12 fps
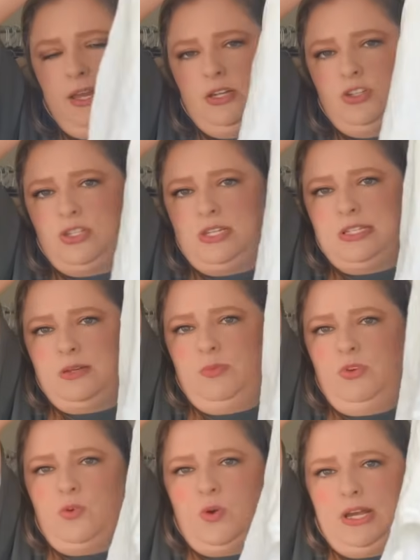It just doesn't
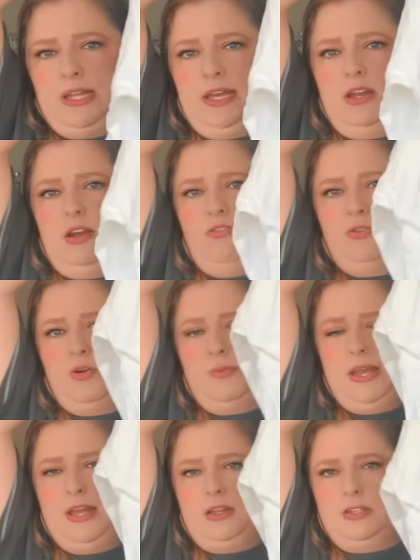move quickly enough for
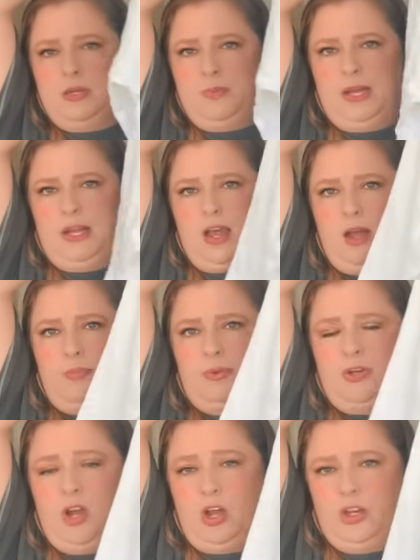me to pick up
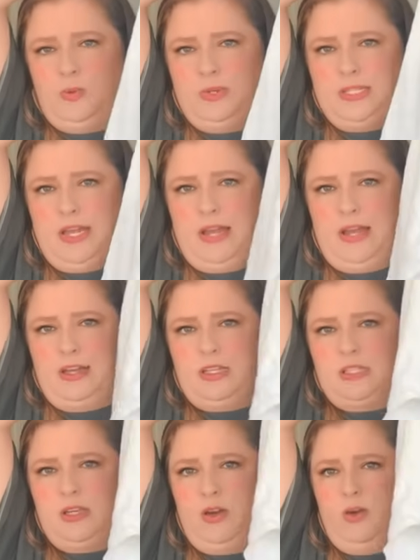not new with tags.
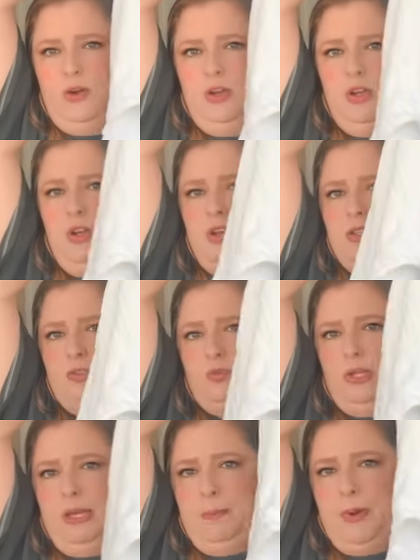So it's
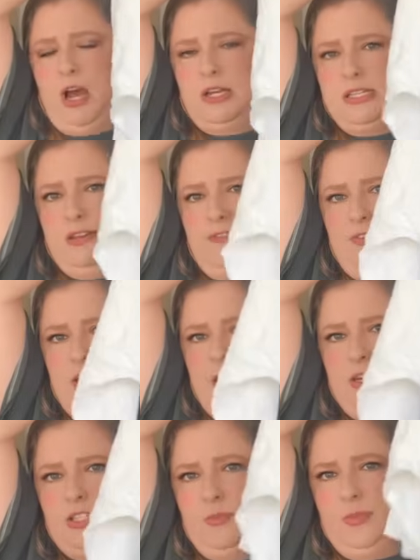really boxy
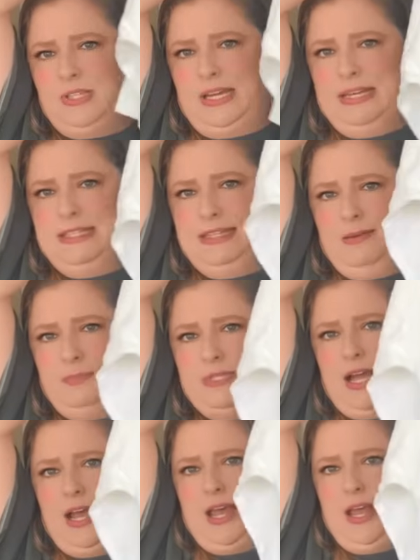fit. It's almost like a dip
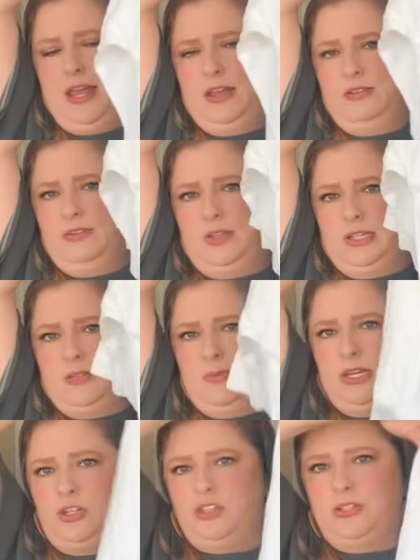dye. Like
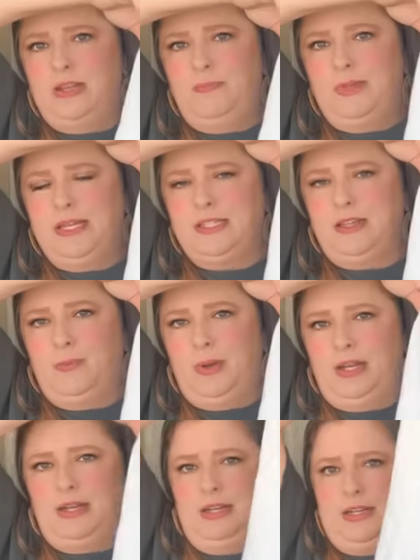somebody just dipped this in a
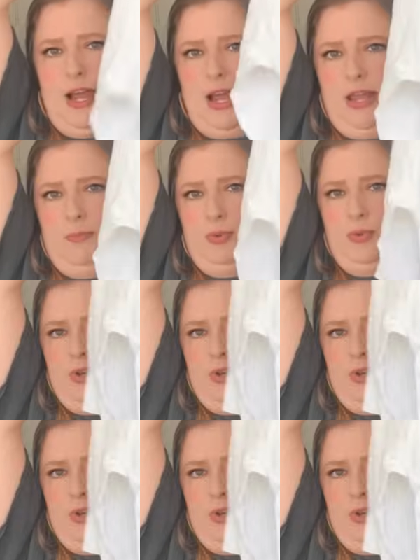bucket of dye and pulled